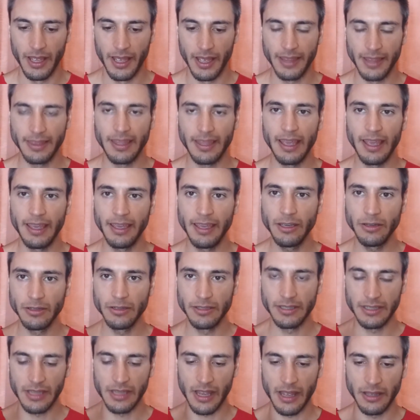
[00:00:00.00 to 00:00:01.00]
the ego
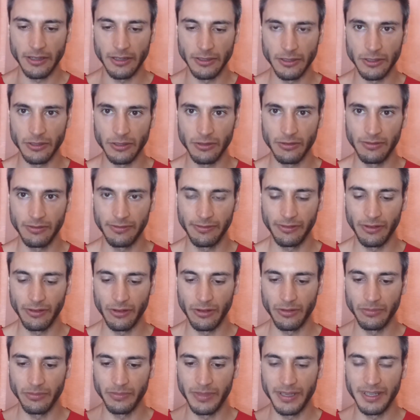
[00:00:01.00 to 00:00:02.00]
starts to form